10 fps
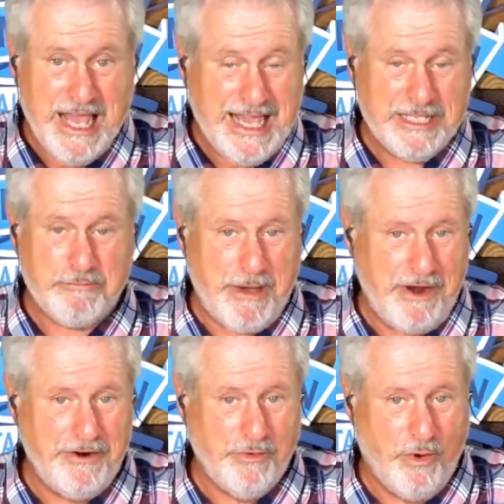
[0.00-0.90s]
It's better
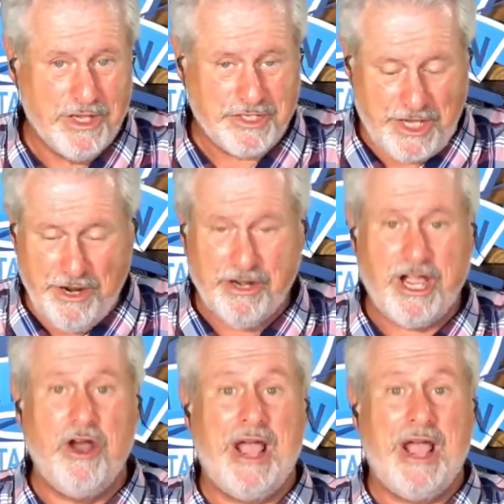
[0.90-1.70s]
than it was a year ago,